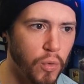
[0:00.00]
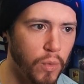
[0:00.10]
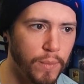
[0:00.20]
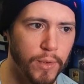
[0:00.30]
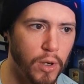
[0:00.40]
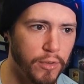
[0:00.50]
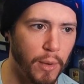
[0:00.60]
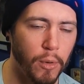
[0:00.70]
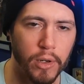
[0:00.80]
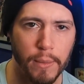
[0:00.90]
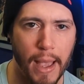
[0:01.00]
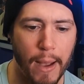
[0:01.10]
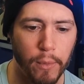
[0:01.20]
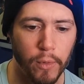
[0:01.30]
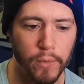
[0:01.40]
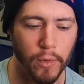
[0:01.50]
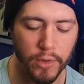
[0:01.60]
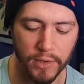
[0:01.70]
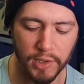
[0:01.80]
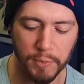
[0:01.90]
or somewhere on the map where
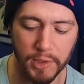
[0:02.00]
there's a